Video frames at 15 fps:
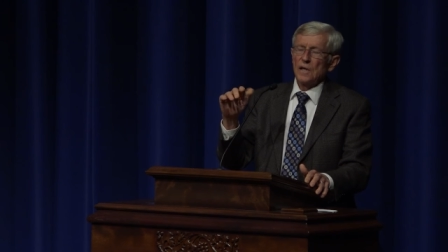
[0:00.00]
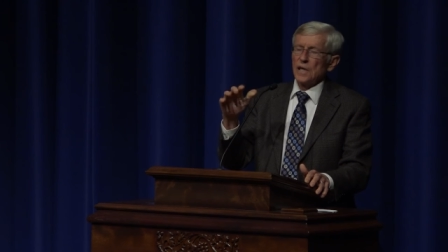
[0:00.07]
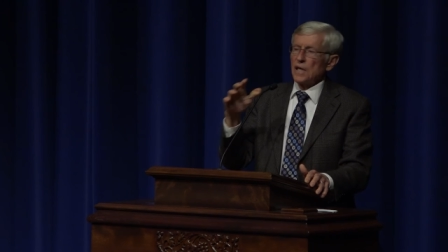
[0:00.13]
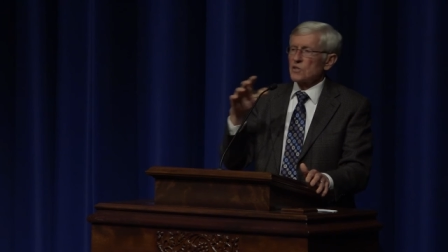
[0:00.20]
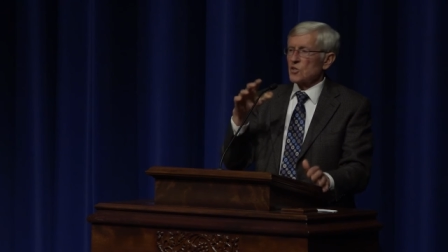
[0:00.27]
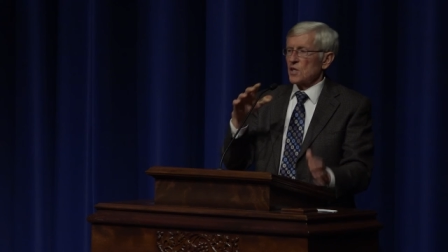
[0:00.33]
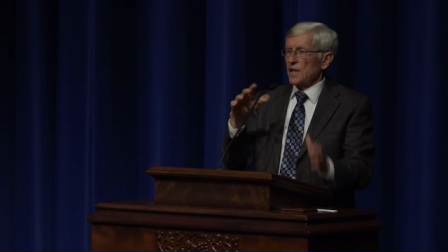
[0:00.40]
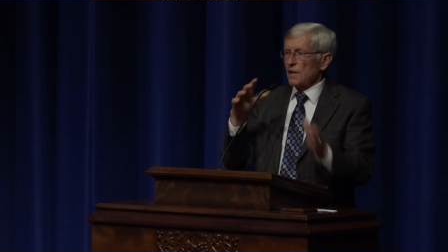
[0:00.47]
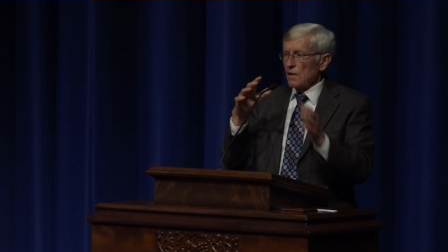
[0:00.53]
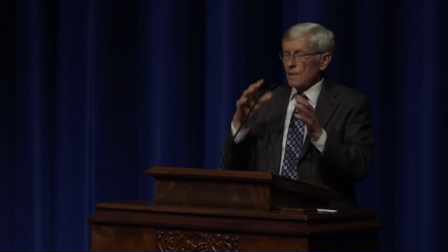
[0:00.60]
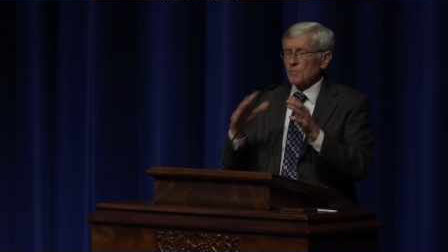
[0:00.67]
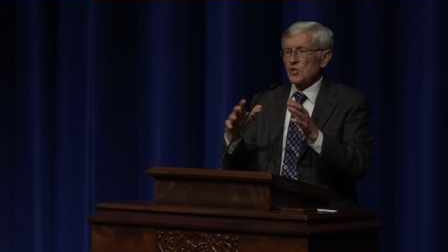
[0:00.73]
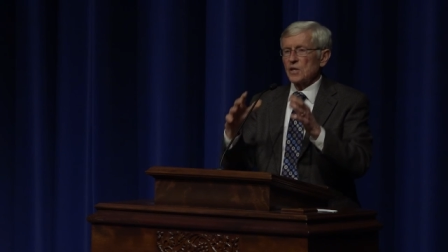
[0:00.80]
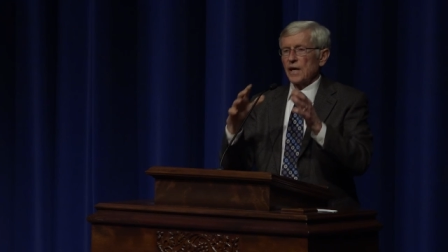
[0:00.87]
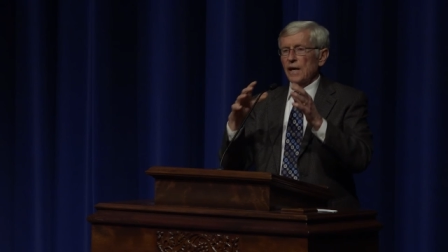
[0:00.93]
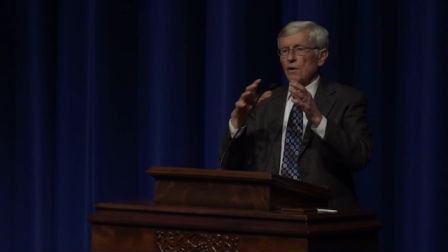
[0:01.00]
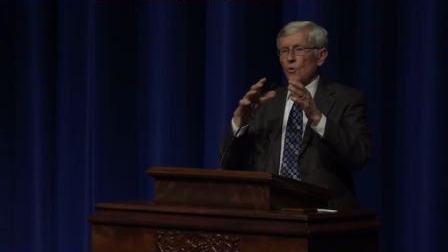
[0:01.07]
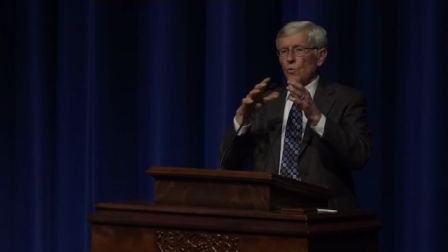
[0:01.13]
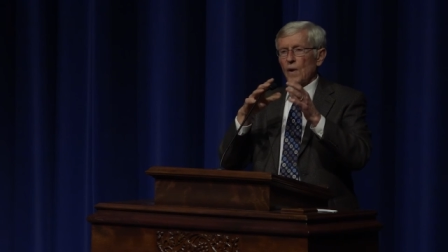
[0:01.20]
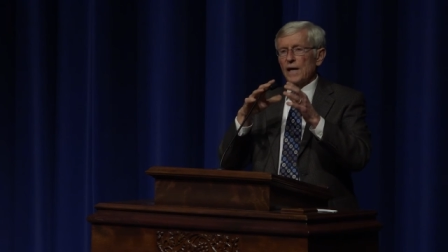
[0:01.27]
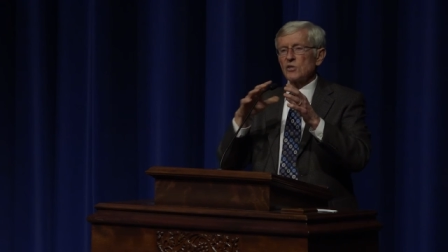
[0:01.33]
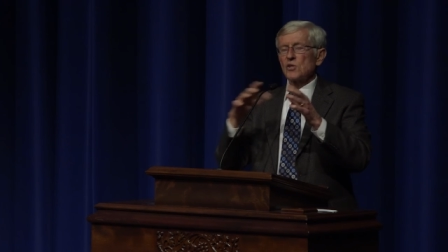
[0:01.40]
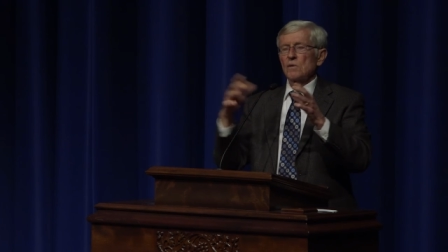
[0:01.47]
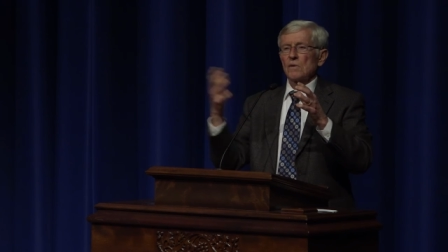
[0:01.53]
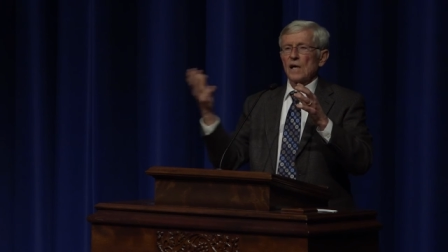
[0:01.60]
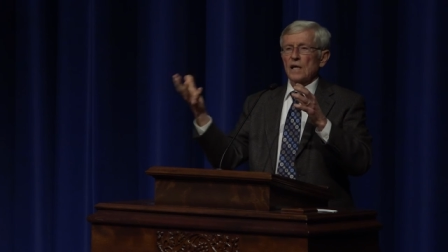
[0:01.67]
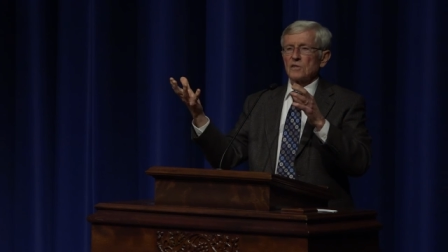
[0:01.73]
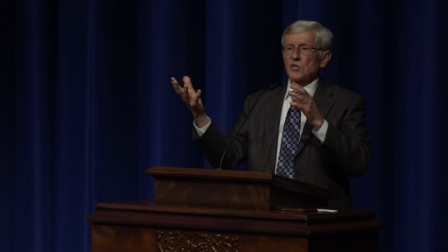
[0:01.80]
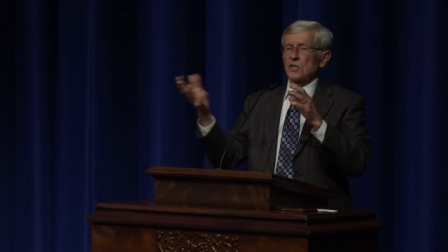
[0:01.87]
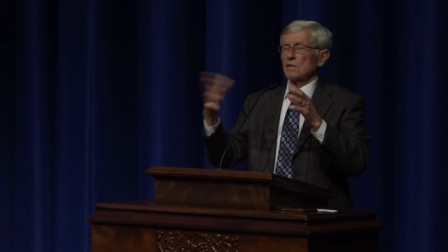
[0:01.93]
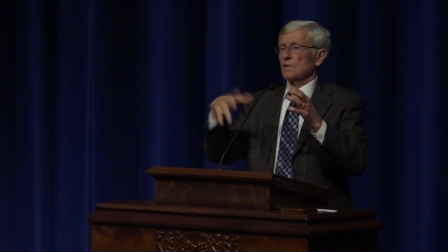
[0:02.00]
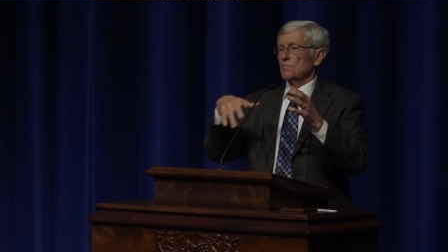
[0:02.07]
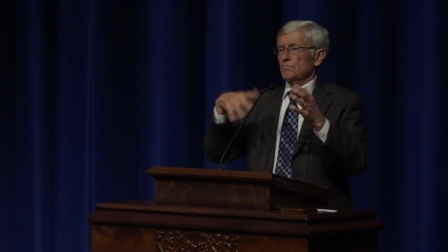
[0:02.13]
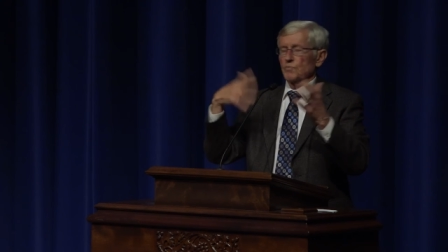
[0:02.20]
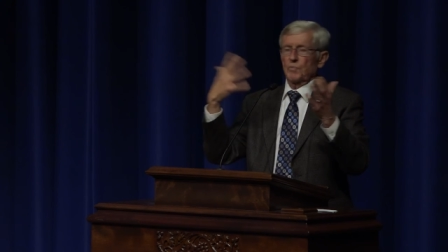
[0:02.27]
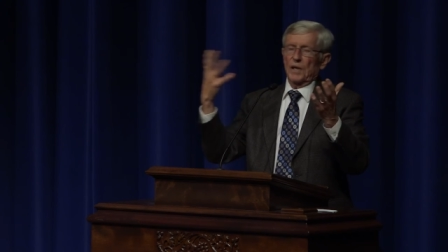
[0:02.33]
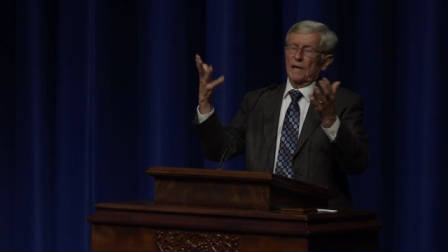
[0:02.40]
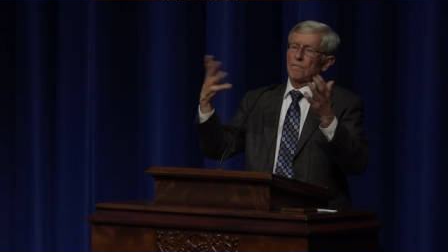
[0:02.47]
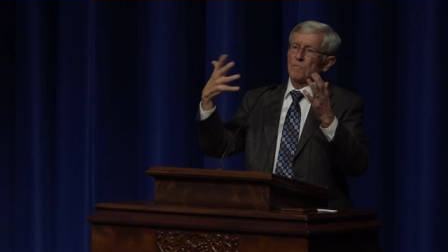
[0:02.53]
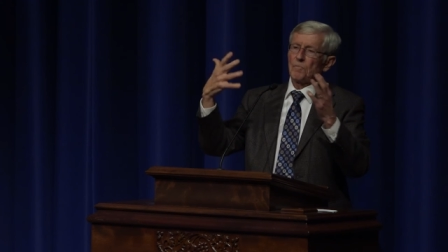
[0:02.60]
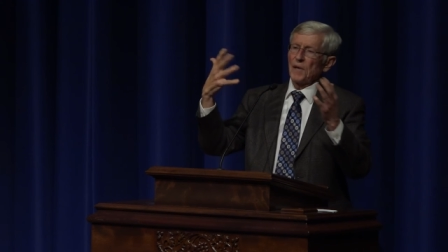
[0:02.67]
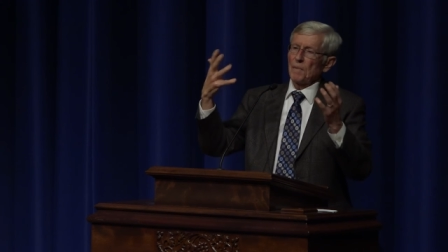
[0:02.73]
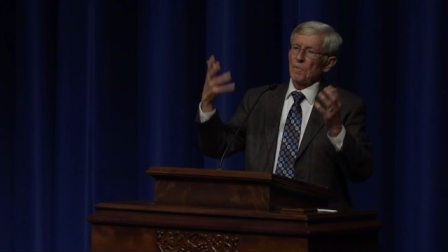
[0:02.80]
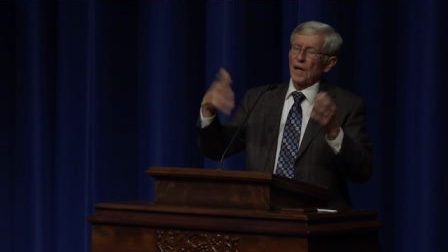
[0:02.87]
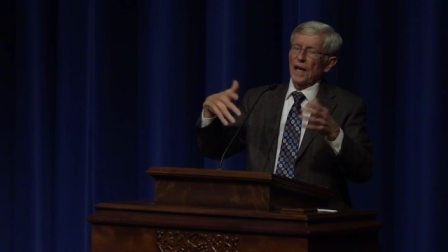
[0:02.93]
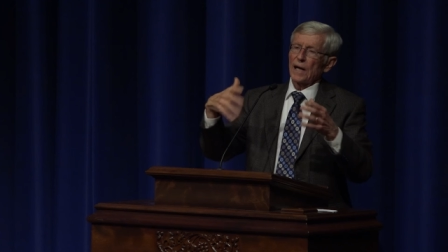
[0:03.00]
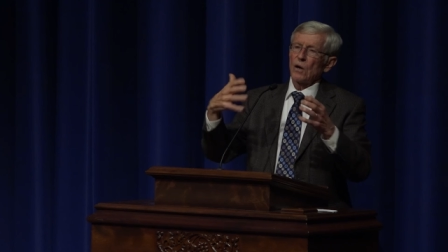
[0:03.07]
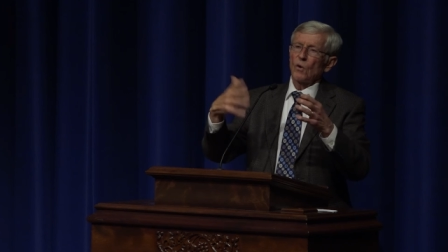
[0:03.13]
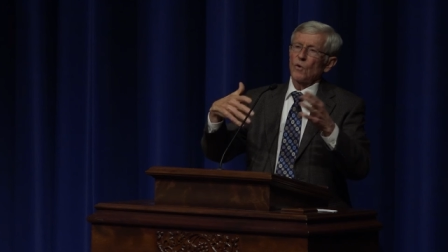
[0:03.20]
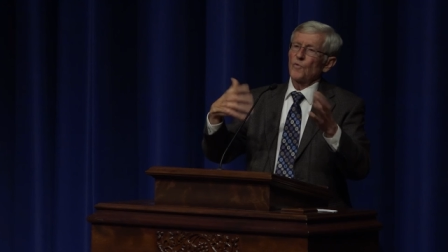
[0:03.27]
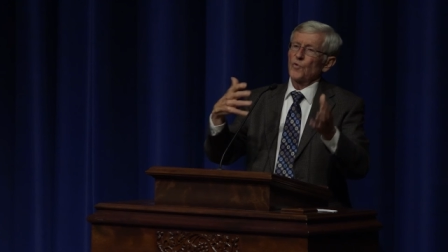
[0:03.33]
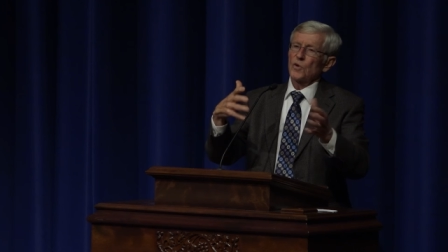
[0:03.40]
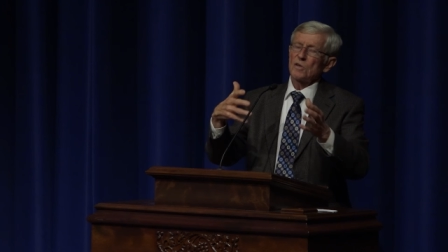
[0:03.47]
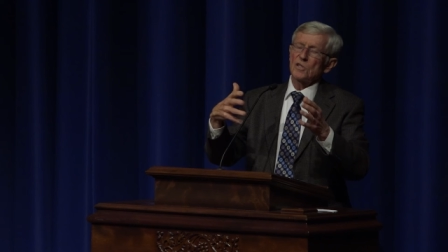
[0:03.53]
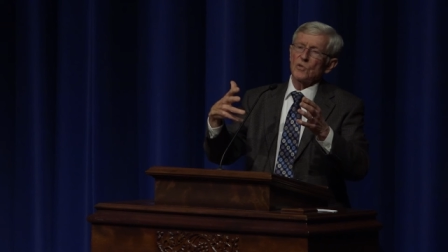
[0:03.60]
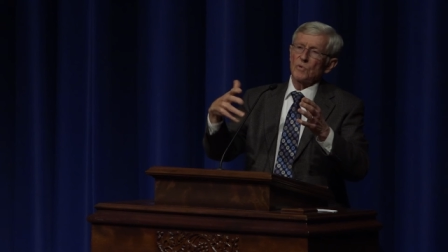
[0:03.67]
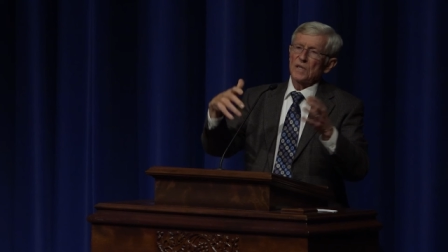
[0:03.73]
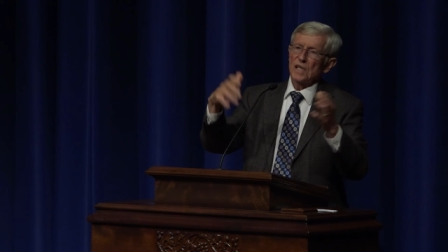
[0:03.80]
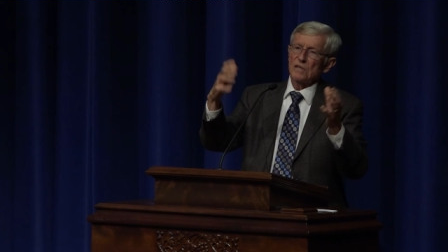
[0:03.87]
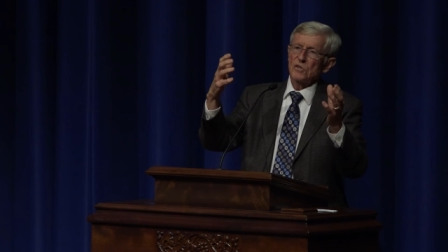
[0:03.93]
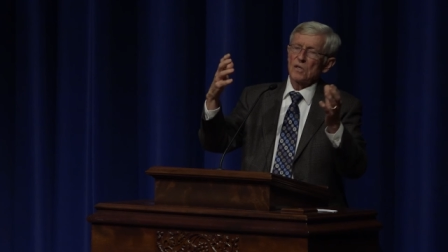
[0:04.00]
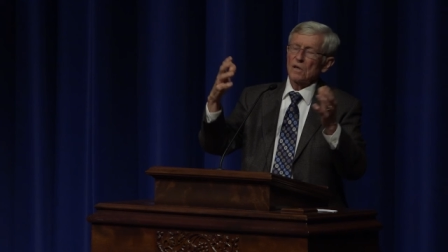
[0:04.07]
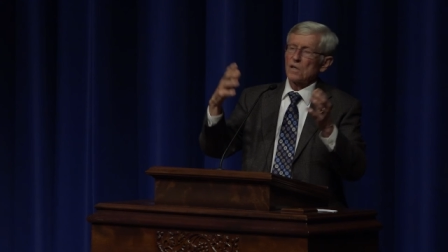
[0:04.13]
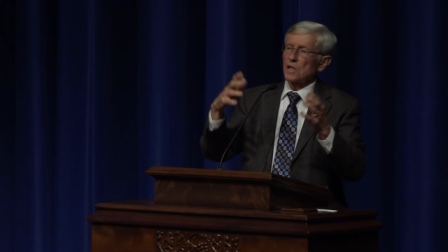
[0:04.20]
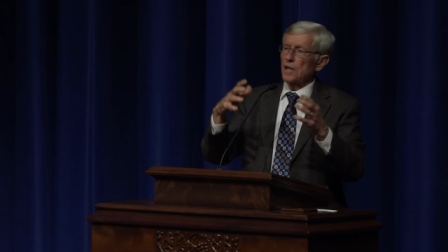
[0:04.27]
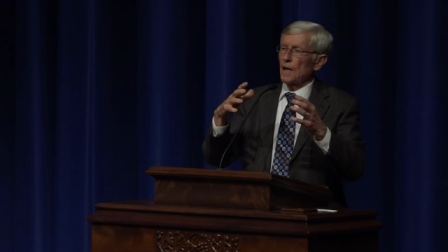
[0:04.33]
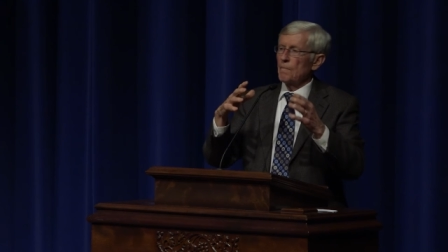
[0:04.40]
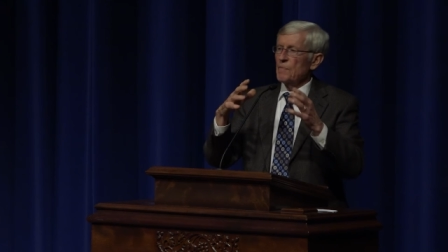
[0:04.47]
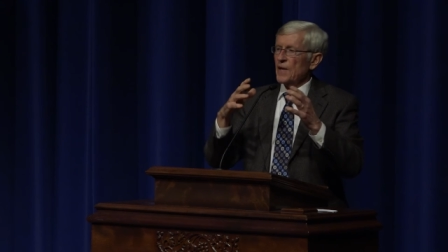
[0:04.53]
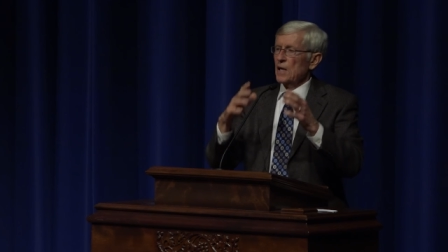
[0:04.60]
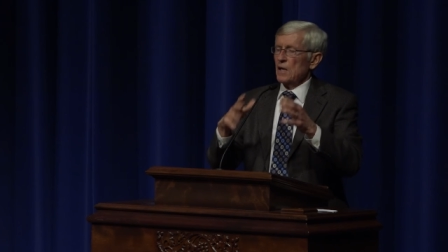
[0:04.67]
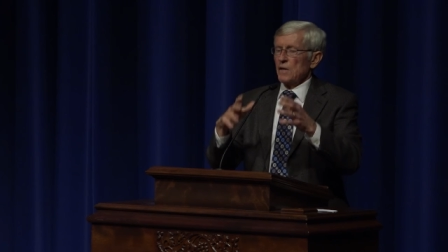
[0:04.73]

It's the upscale restaurants, and even people like Whole Foods when they started up,